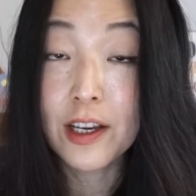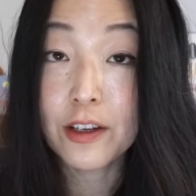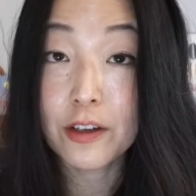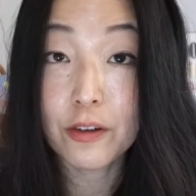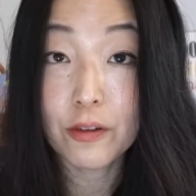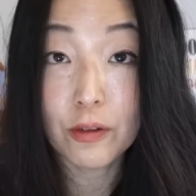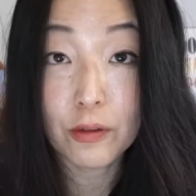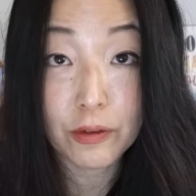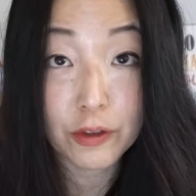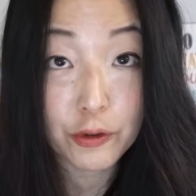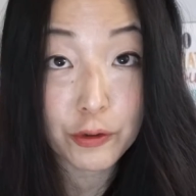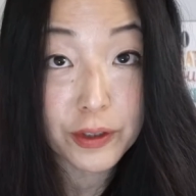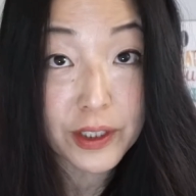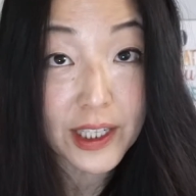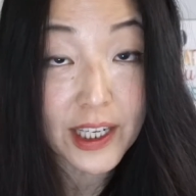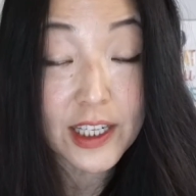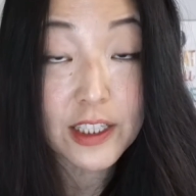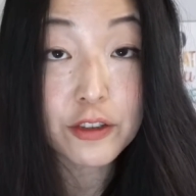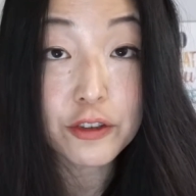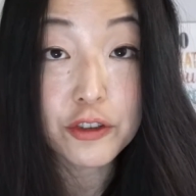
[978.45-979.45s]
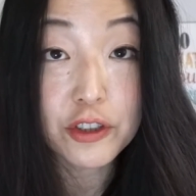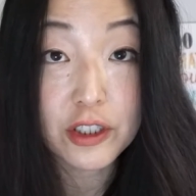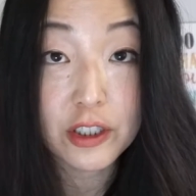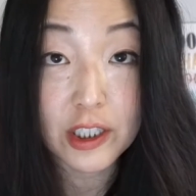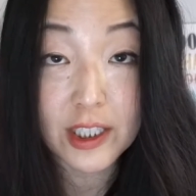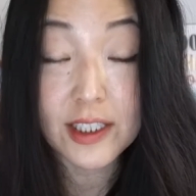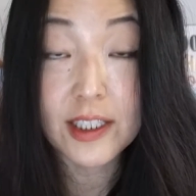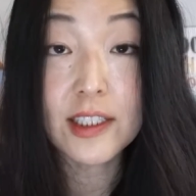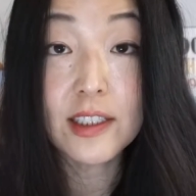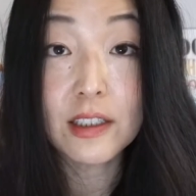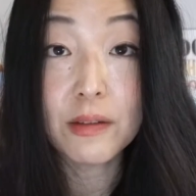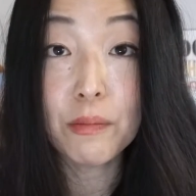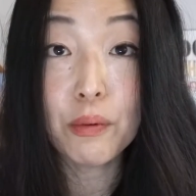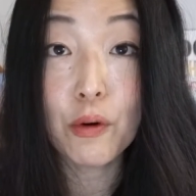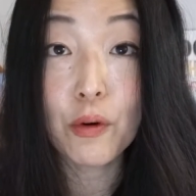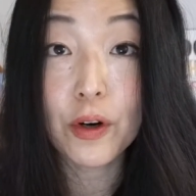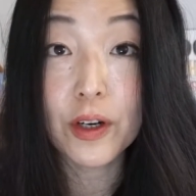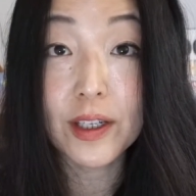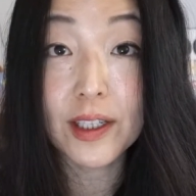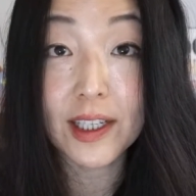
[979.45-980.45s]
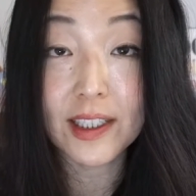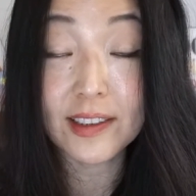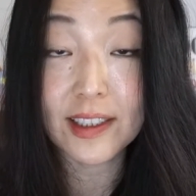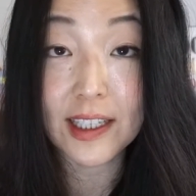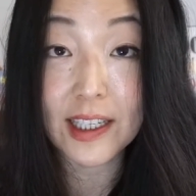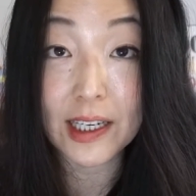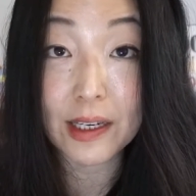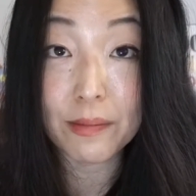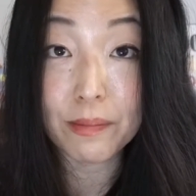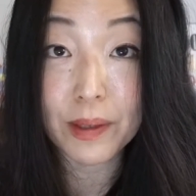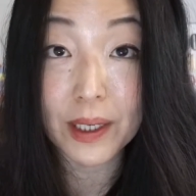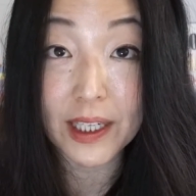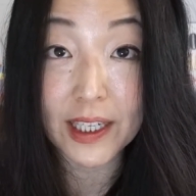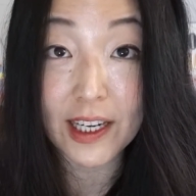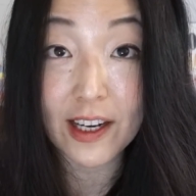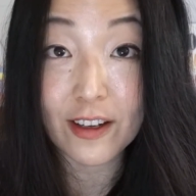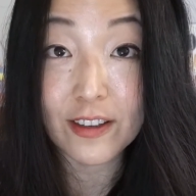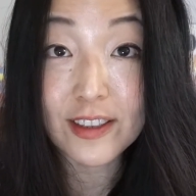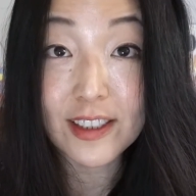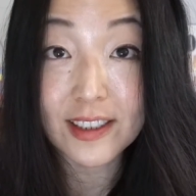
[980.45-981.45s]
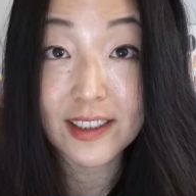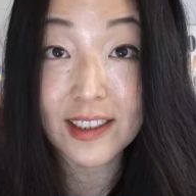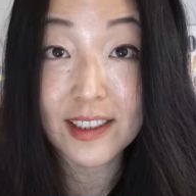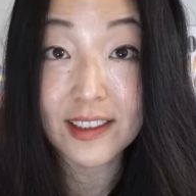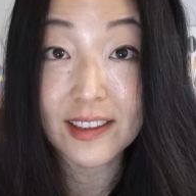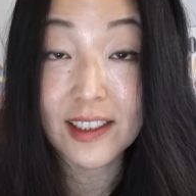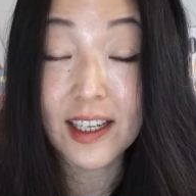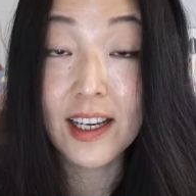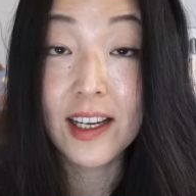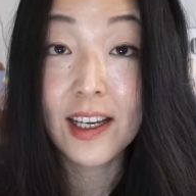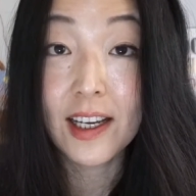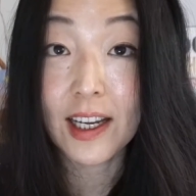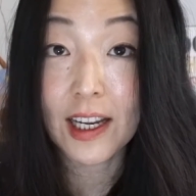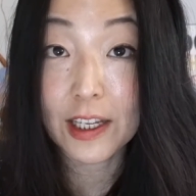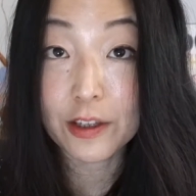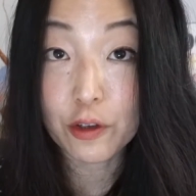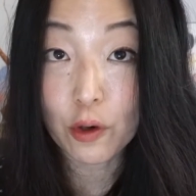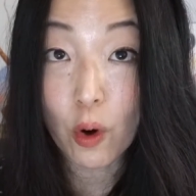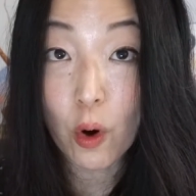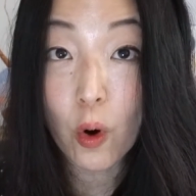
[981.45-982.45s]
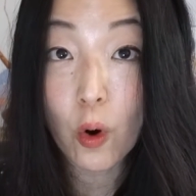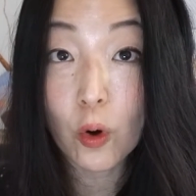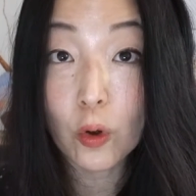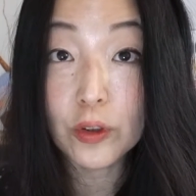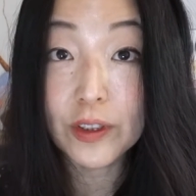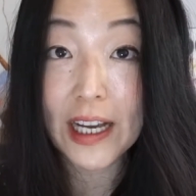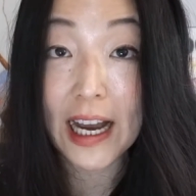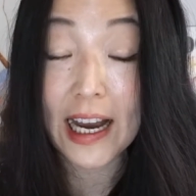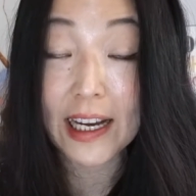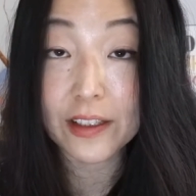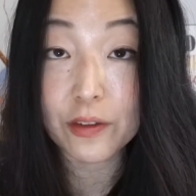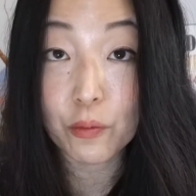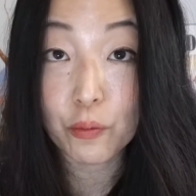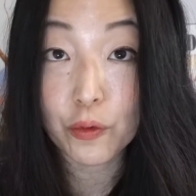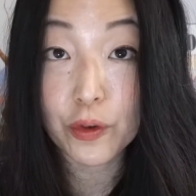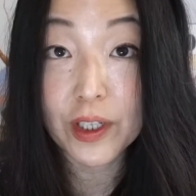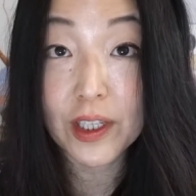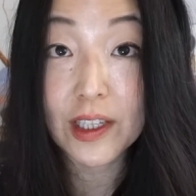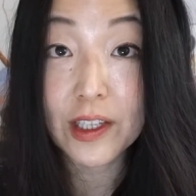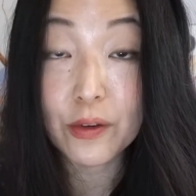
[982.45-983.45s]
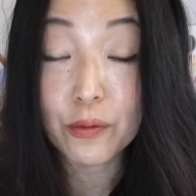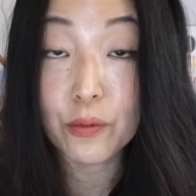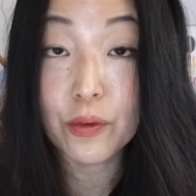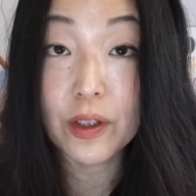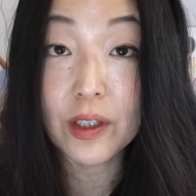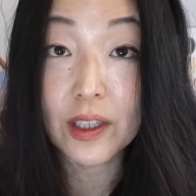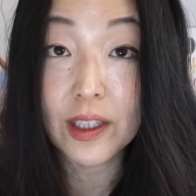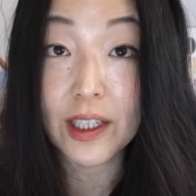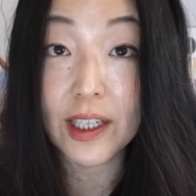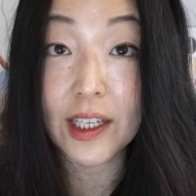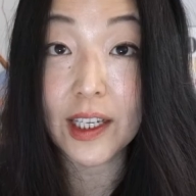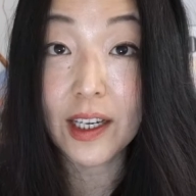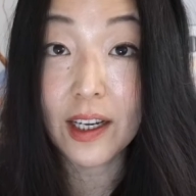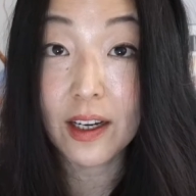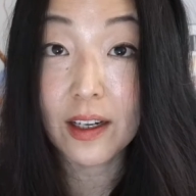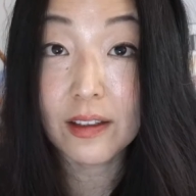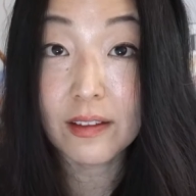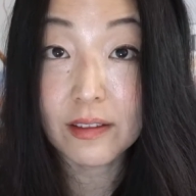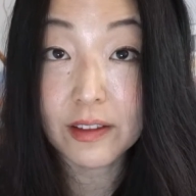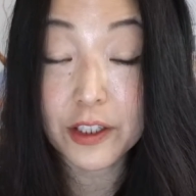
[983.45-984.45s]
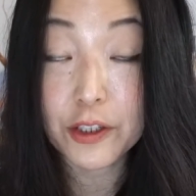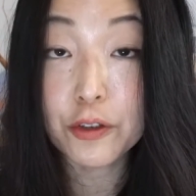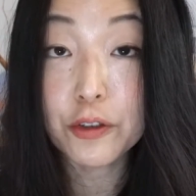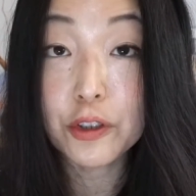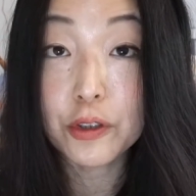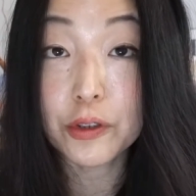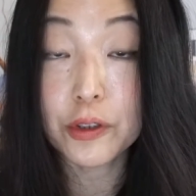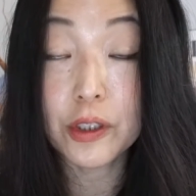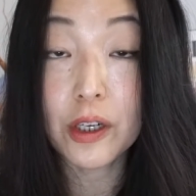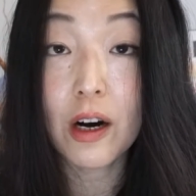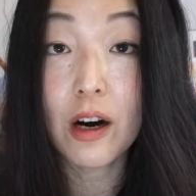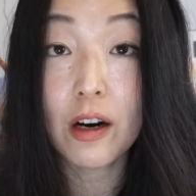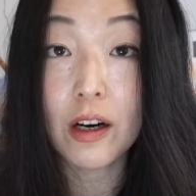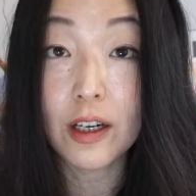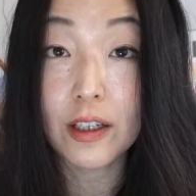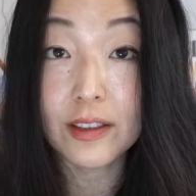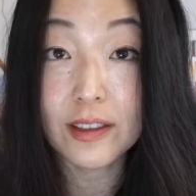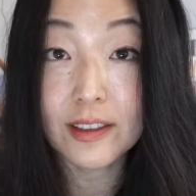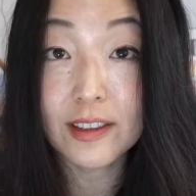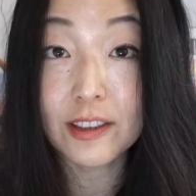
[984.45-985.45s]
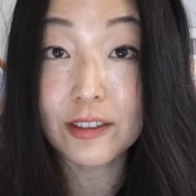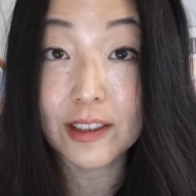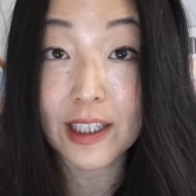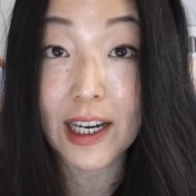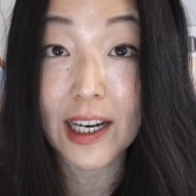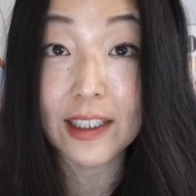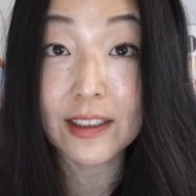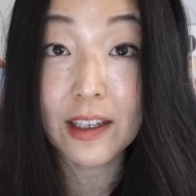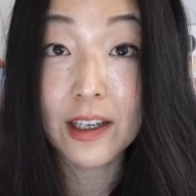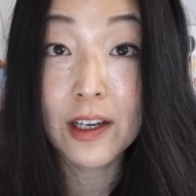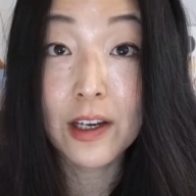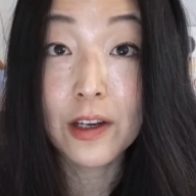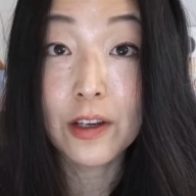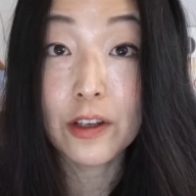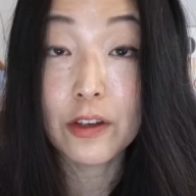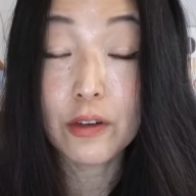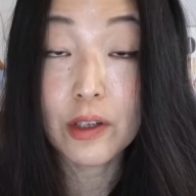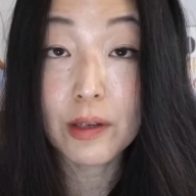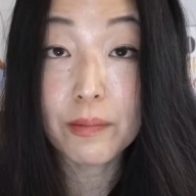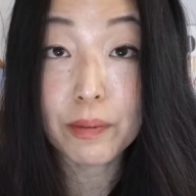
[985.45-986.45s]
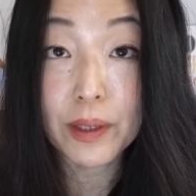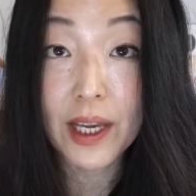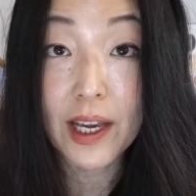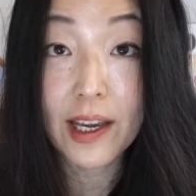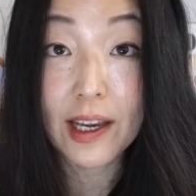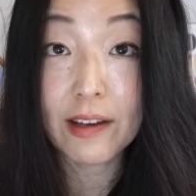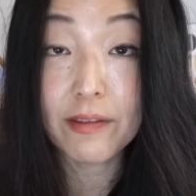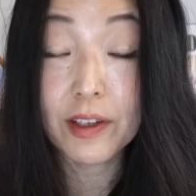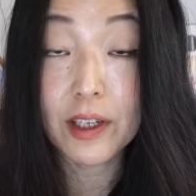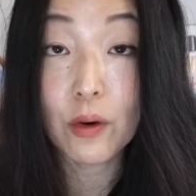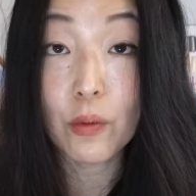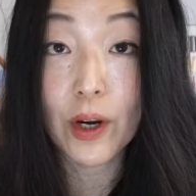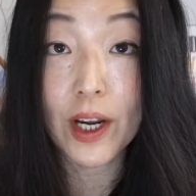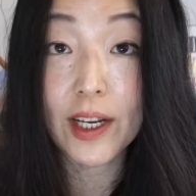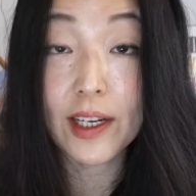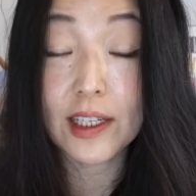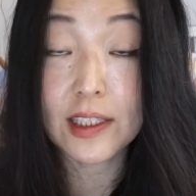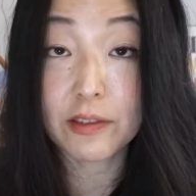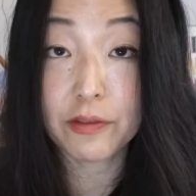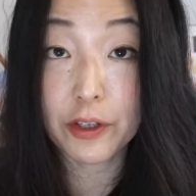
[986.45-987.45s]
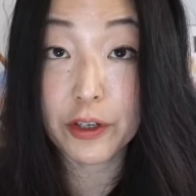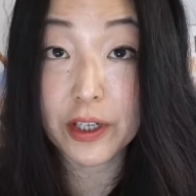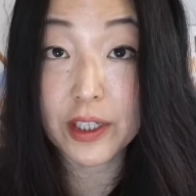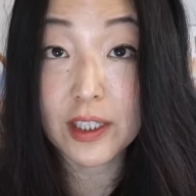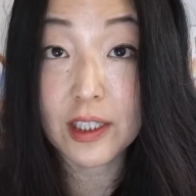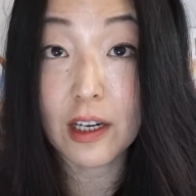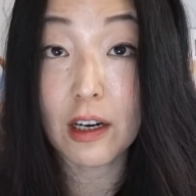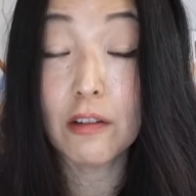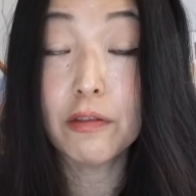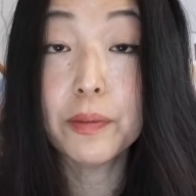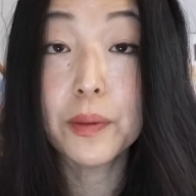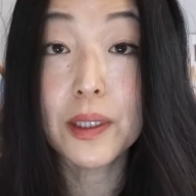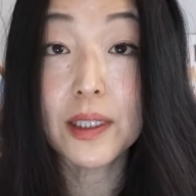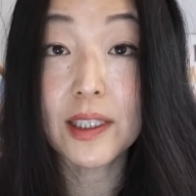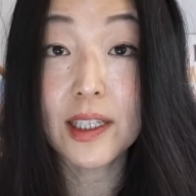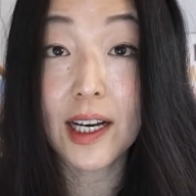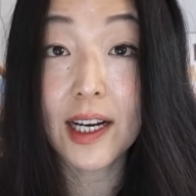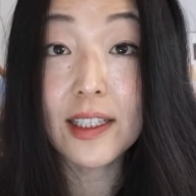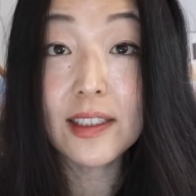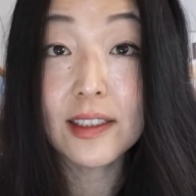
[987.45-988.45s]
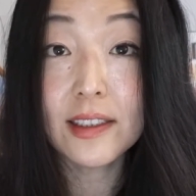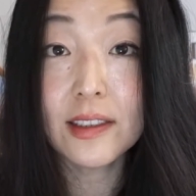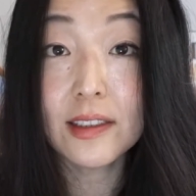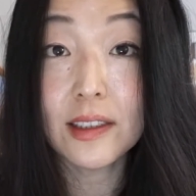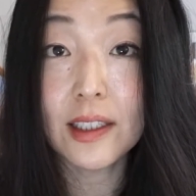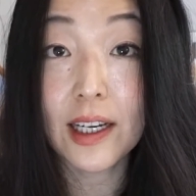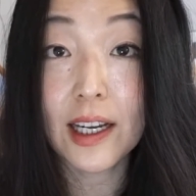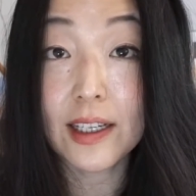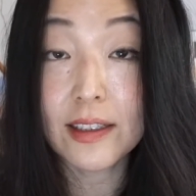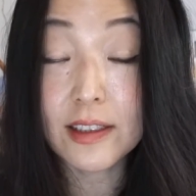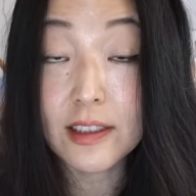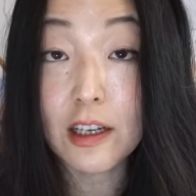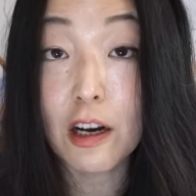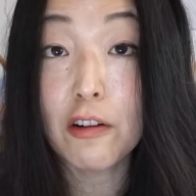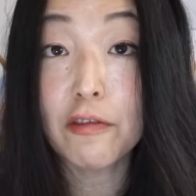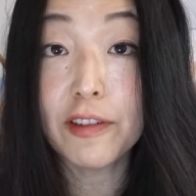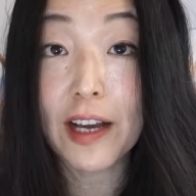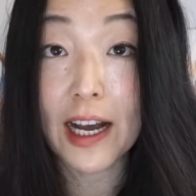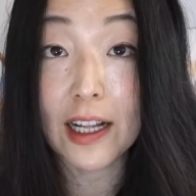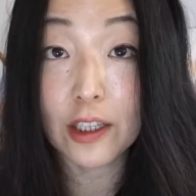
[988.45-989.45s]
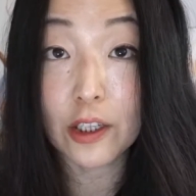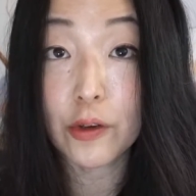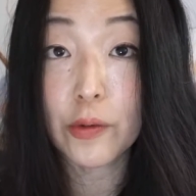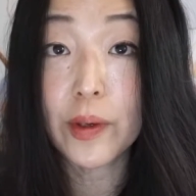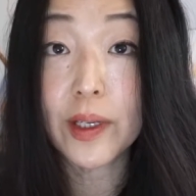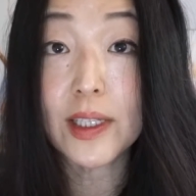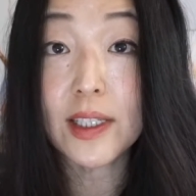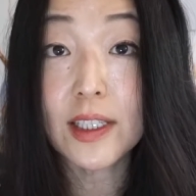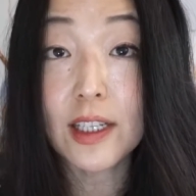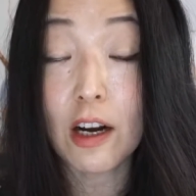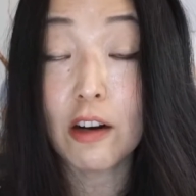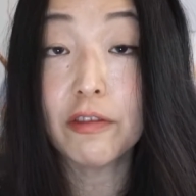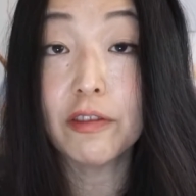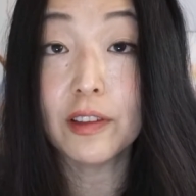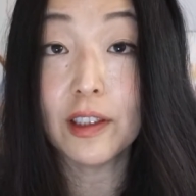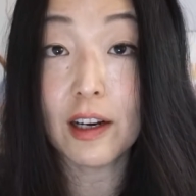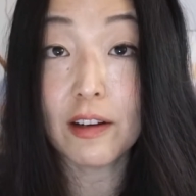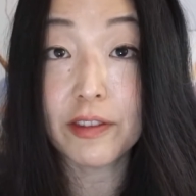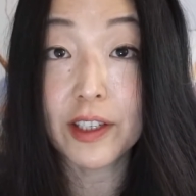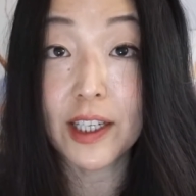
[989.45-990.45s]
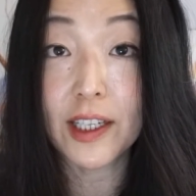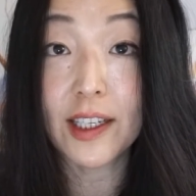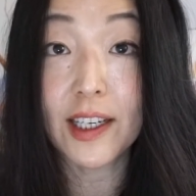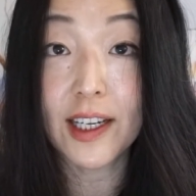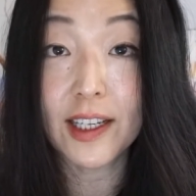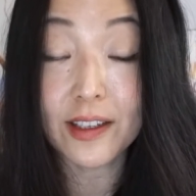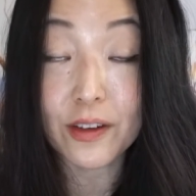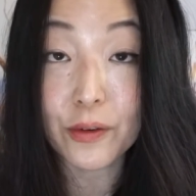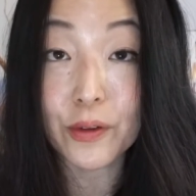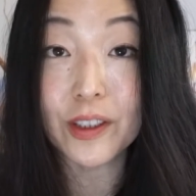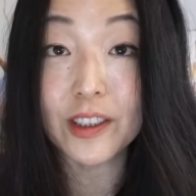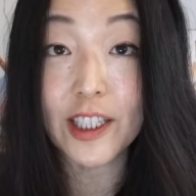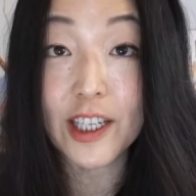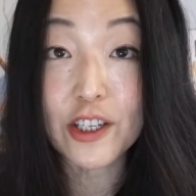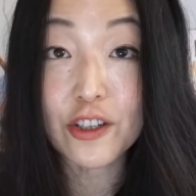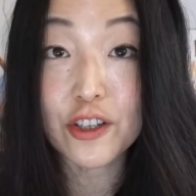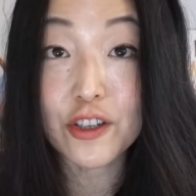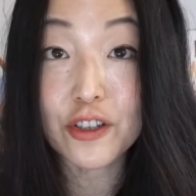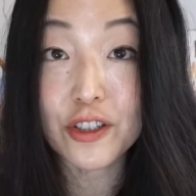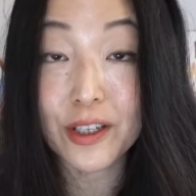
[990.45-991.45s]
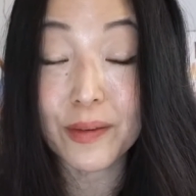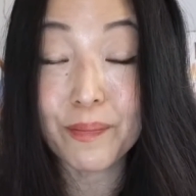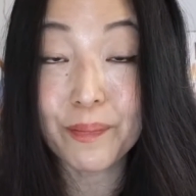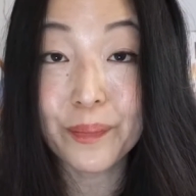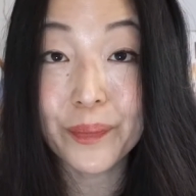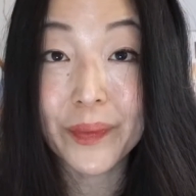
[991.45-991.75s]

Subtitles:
Your needs are just as important as anybody else's, and to hold that really, really dear to your heart so that you could behave in a way that's very self-possessed and self-value and self-loving in a relationship.